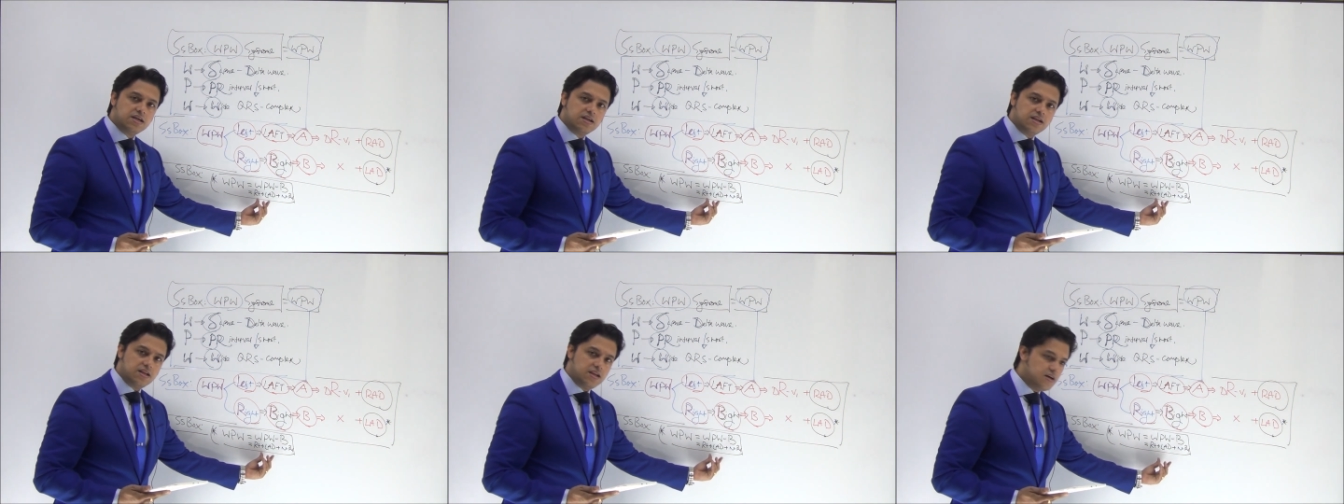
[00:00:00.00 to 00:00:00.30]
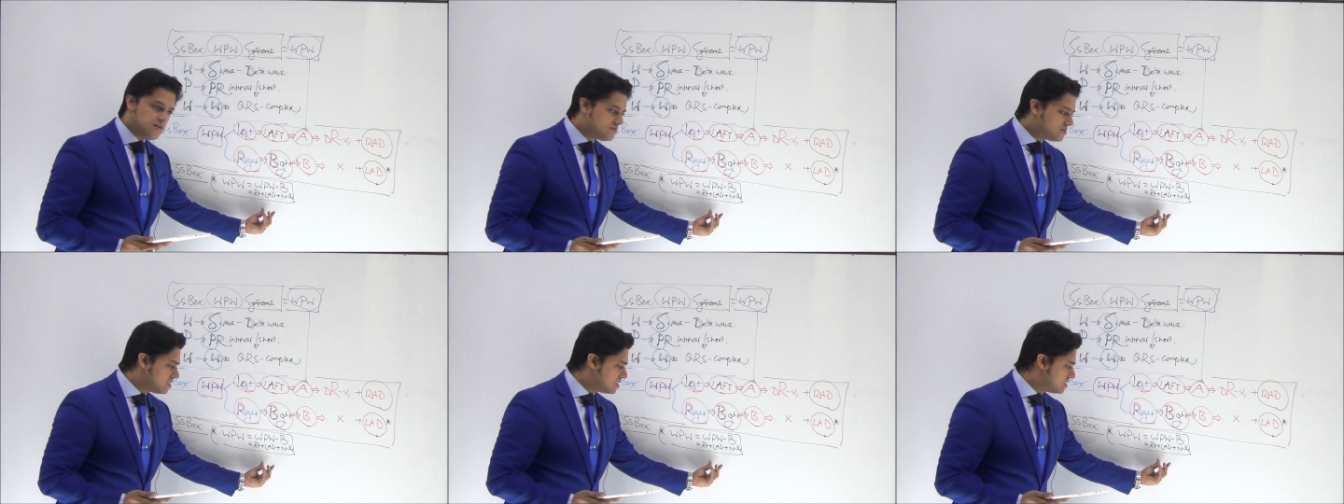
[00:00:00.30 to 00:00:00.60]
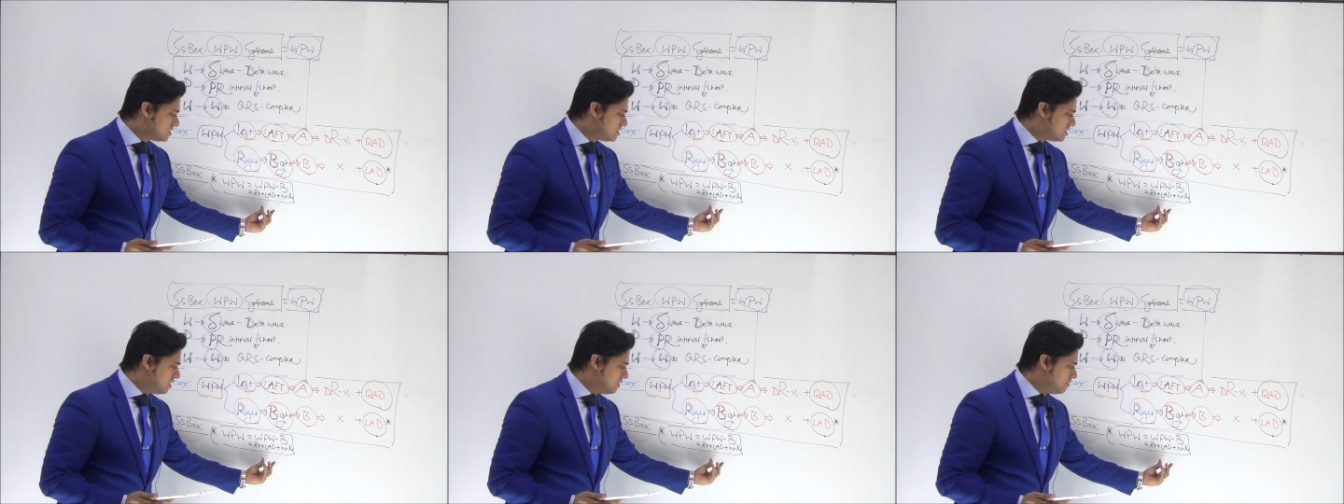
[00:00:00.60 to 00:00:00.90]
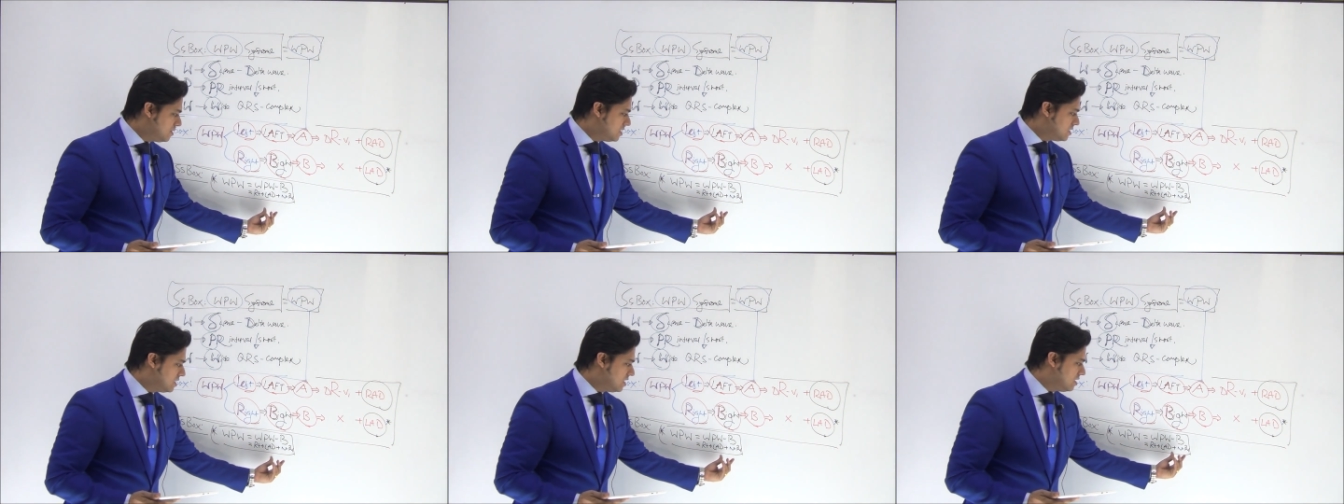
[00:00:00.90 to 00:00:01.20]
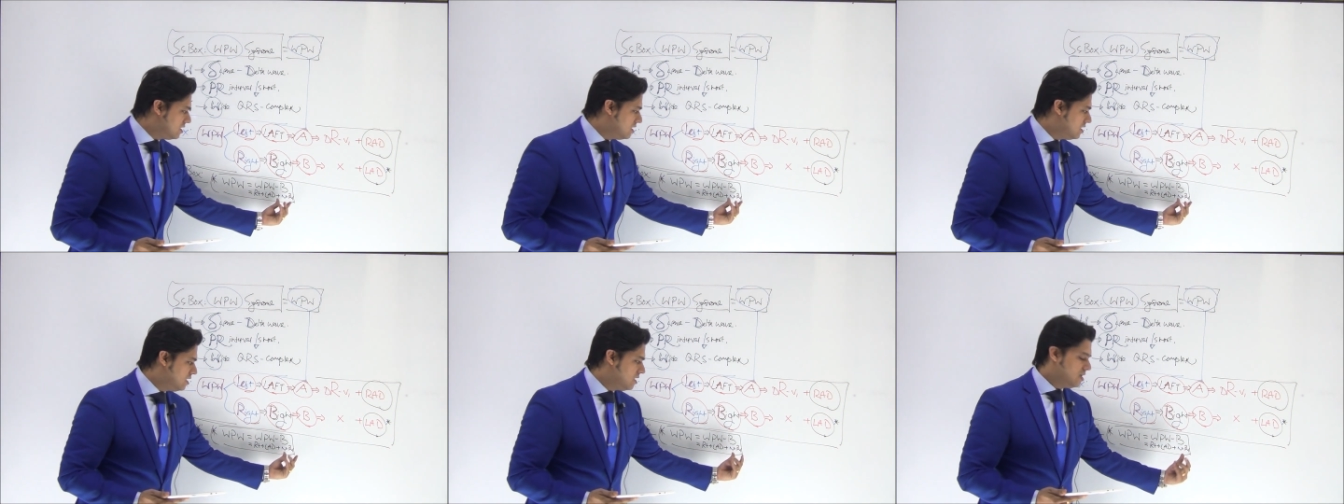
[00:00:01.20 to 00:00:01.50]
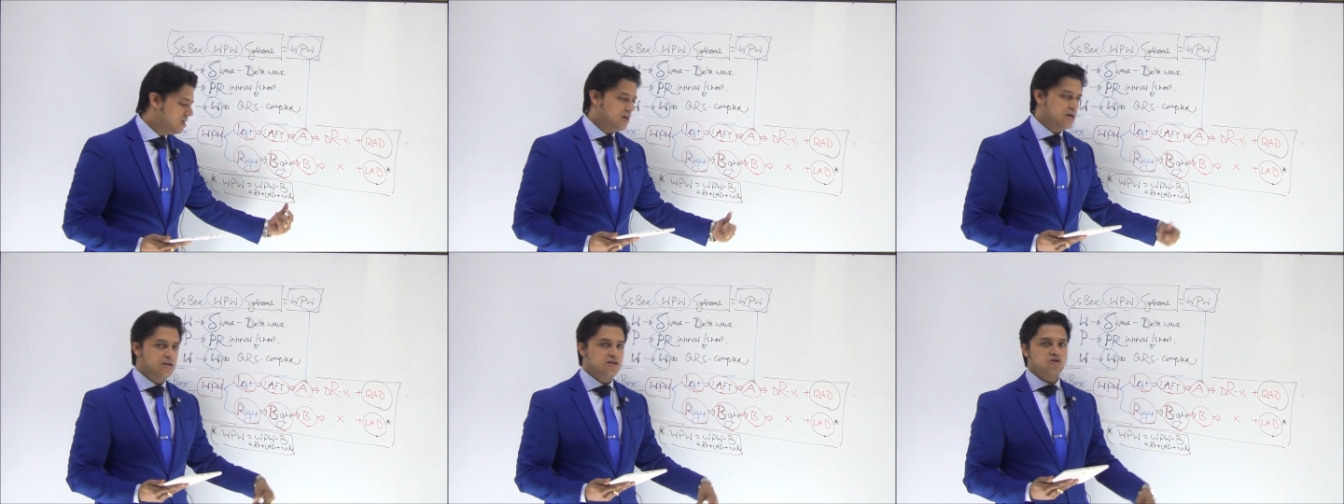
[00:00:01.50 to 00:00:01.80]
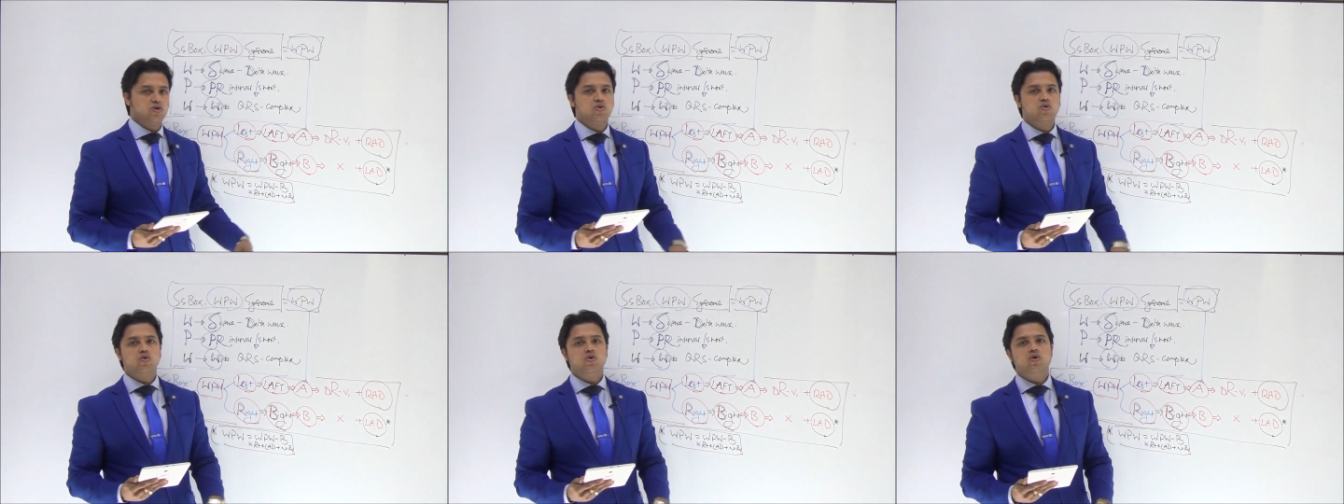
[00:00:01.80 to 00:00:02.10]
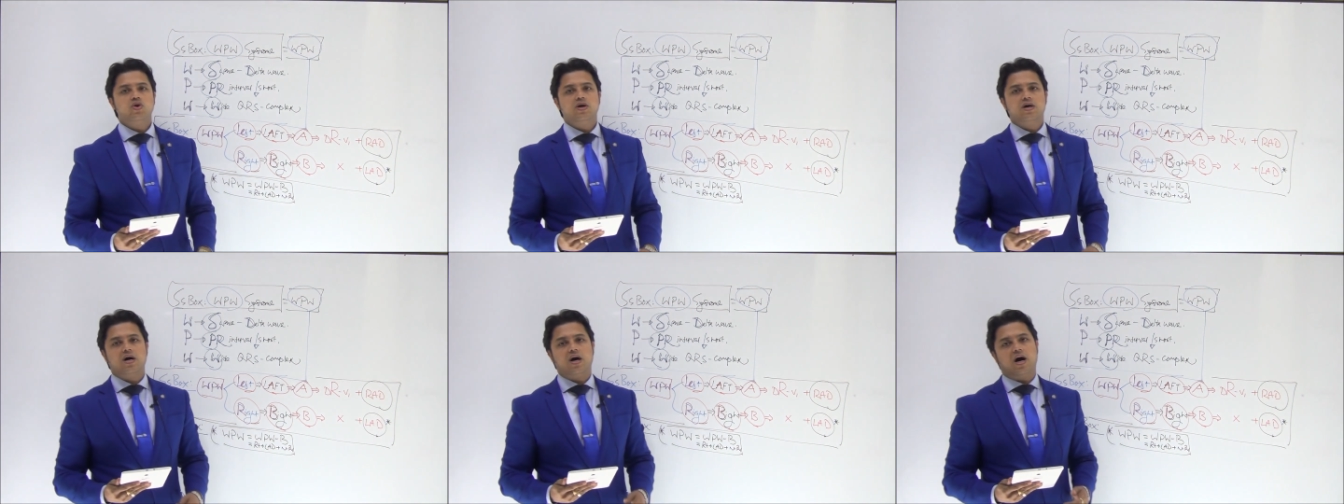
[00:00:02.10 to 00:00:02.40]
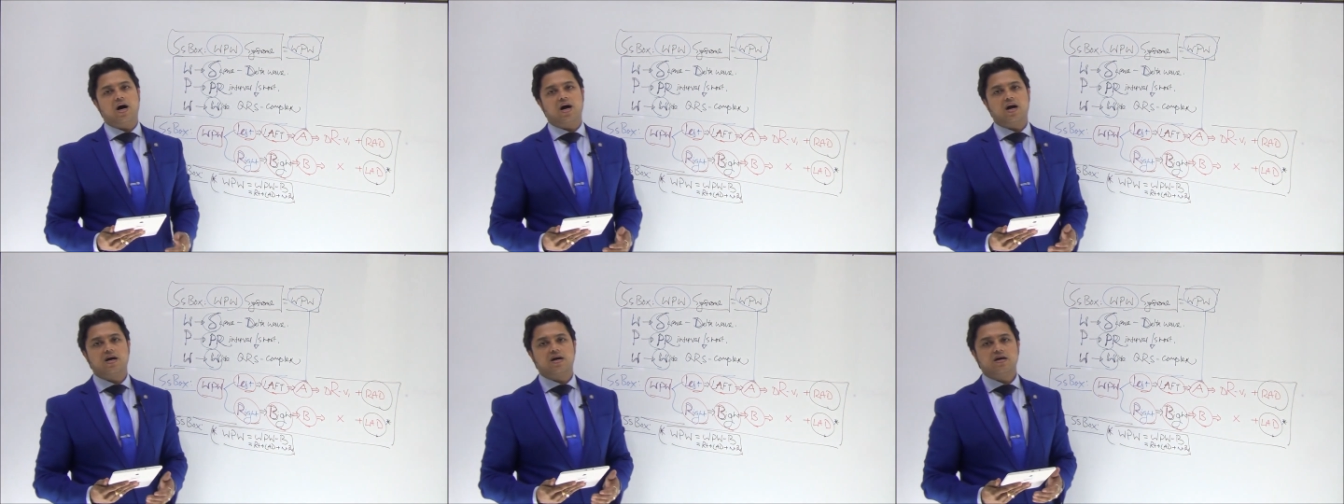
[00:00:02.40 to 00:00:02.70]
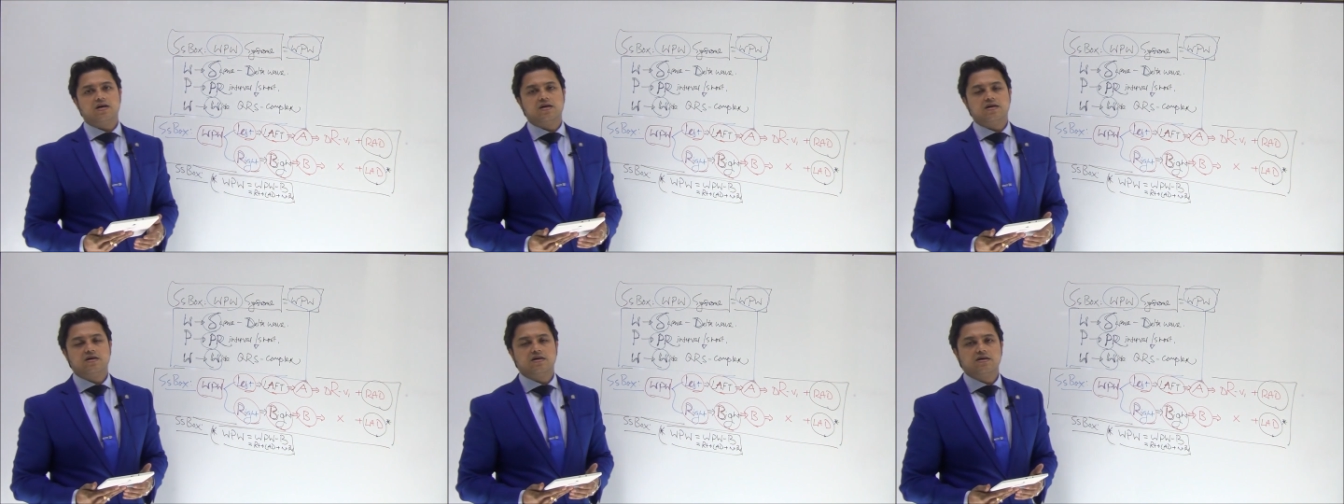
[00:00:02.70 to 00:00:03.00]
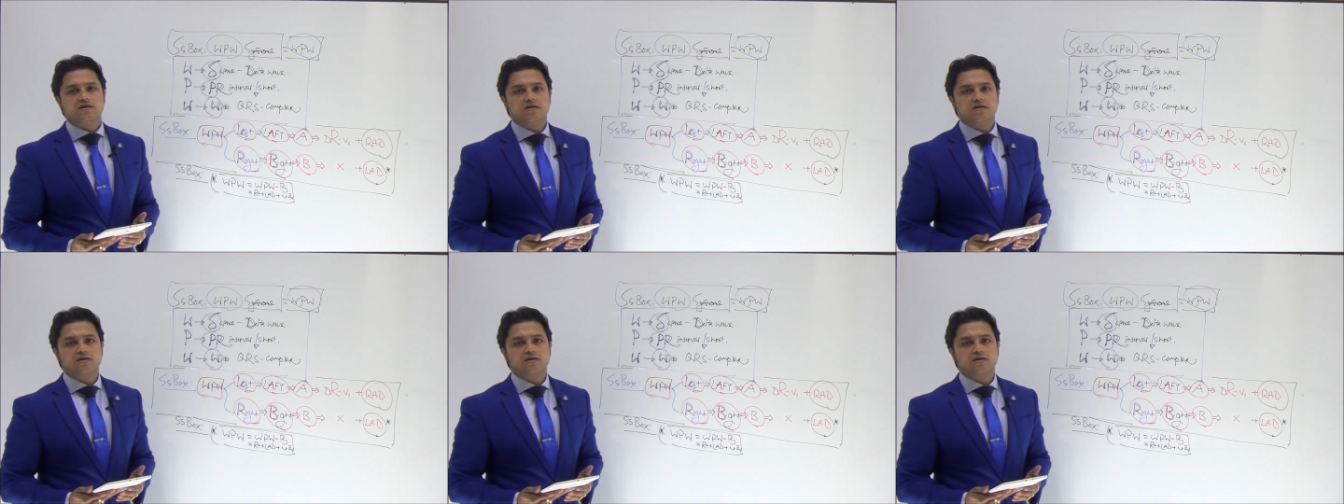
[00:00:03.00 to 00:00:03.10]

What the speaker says: left axis deviation, and no R